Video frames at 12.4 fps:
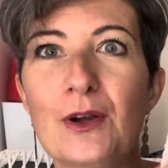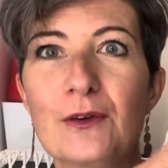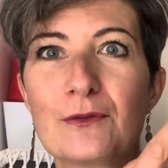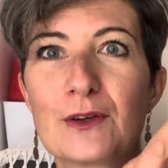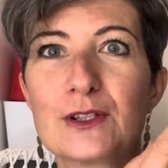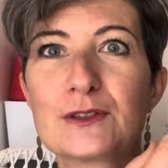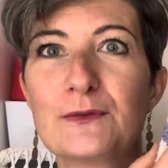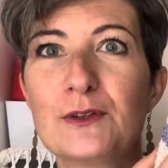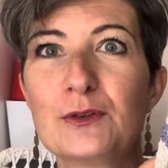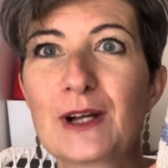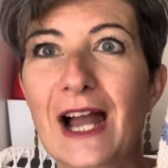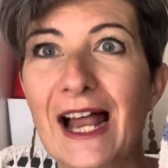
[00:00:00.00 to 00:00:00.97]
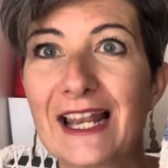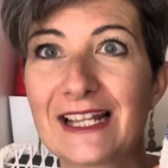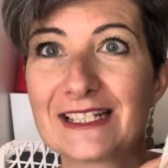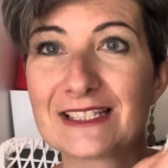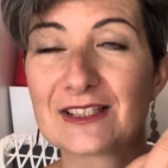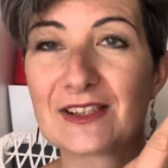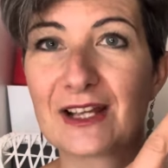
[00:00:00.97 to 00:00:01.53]
first few
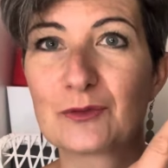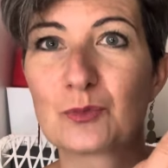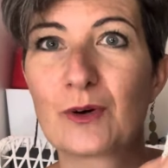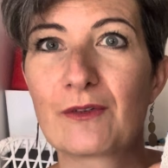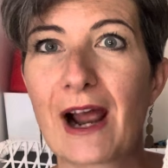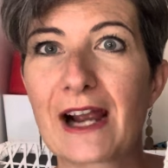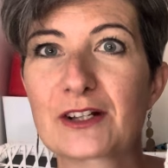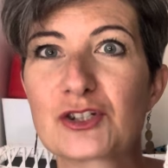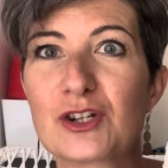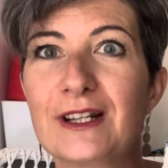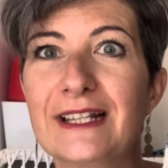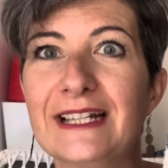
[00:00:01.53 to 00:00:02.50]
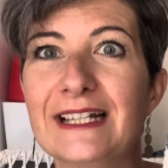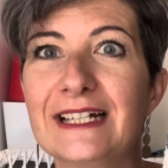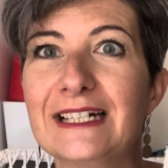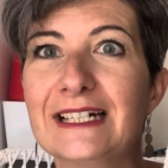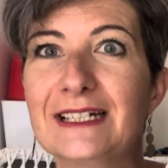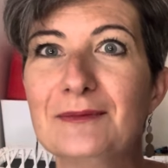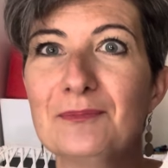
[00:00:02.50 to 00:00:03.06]
colors that were actually
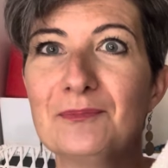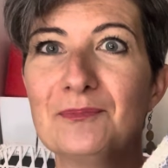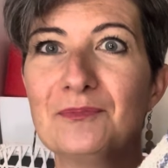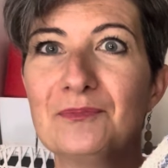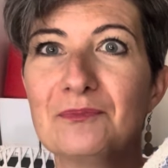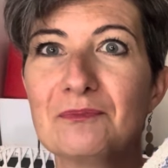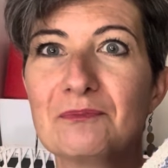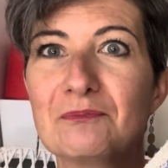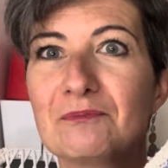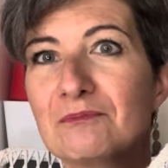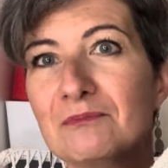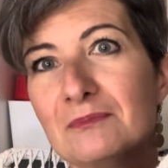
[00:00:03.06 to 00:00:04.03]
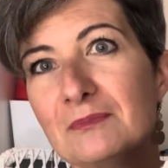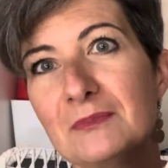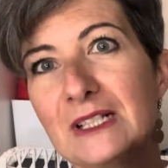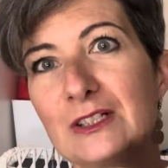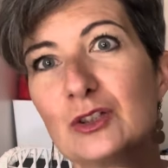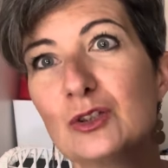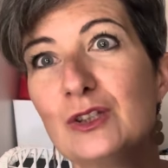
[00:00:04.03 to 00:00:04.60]
um,
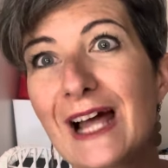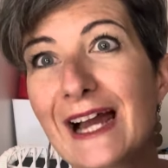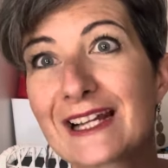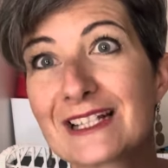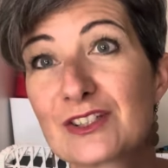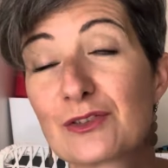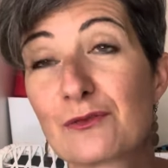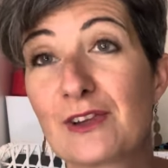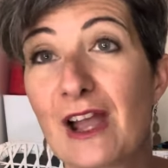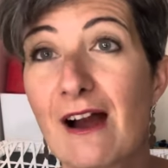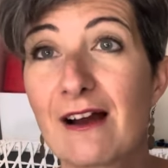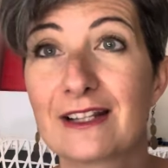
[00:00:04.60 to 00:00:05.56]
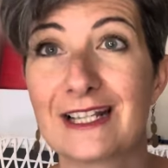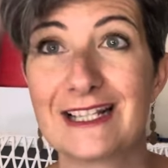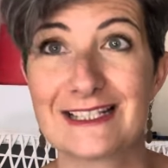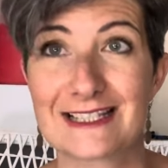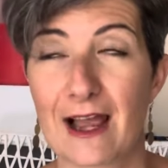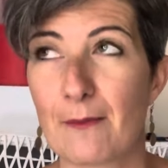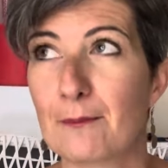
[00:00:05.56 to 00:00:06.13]
little nuggets of yarn in
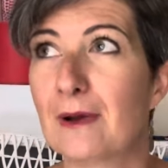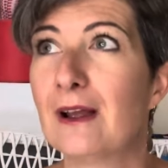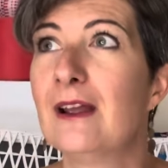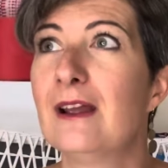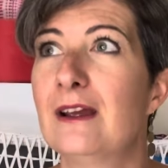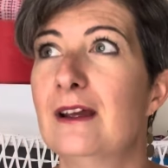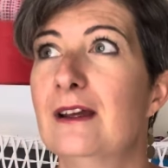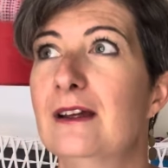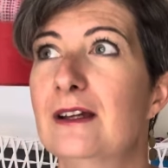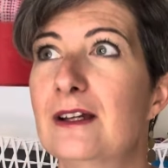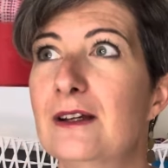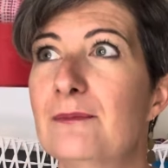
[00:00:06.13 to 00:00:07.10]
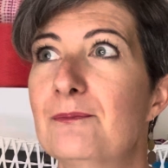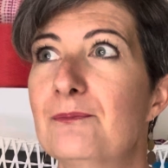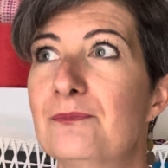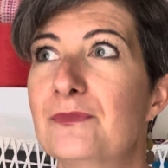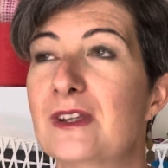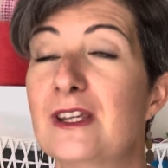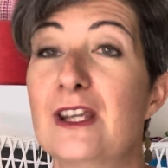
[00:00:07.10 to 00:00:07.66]
some
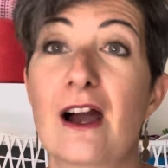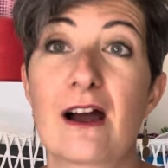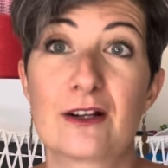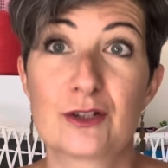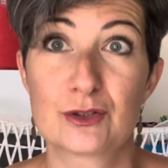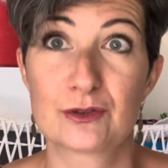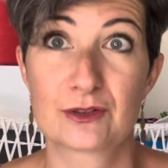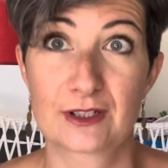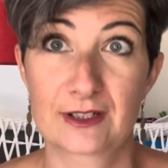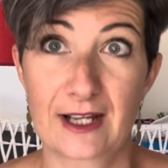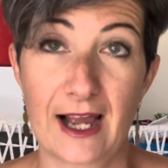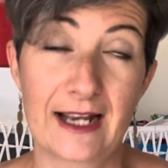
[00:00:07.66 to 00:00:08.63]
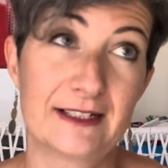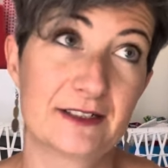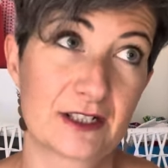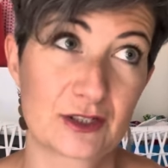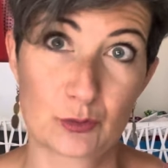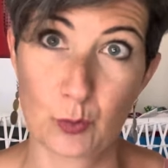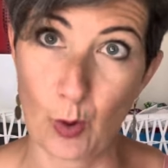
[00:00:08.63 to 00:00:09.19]
um, yarn calendar
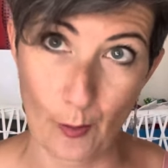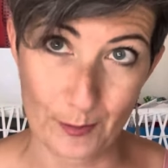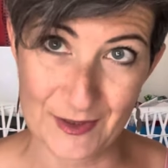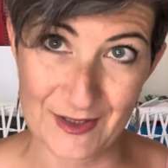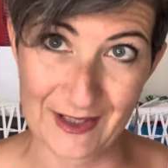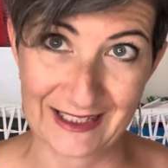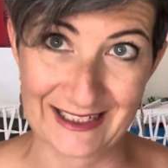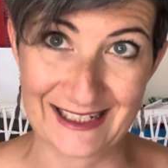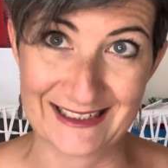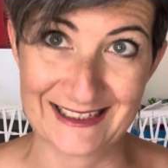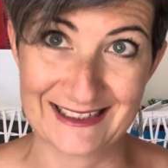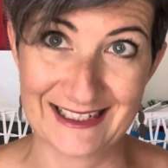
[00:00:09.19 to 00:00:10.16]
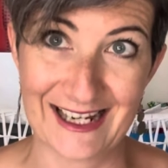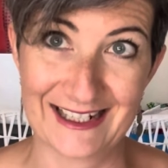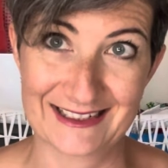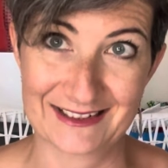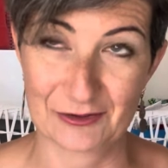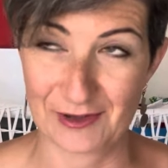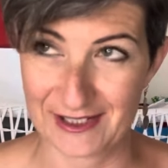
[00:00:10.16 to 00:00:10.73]
swaps that I did
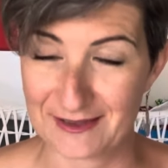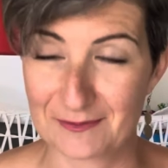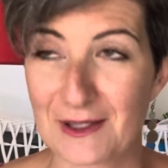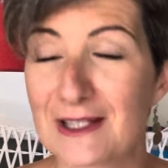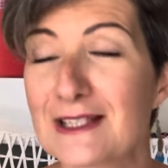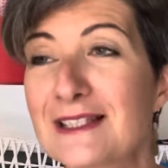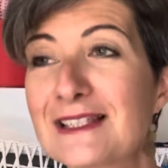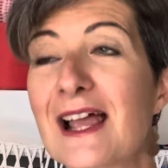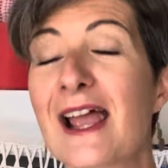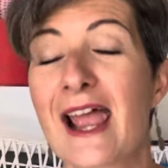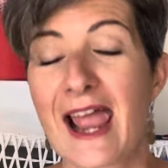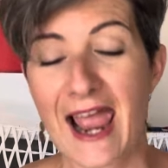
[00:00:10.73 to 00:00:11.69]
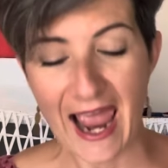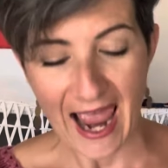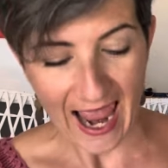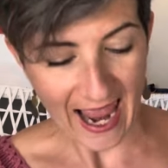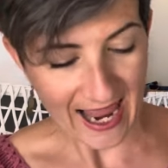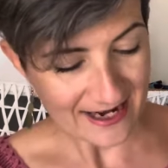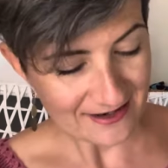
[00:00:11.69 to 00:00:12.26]
at Christmas.
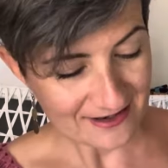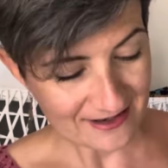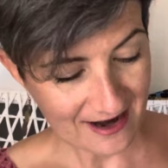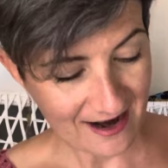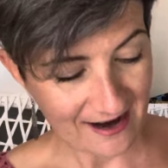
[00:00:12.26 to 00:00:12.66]
And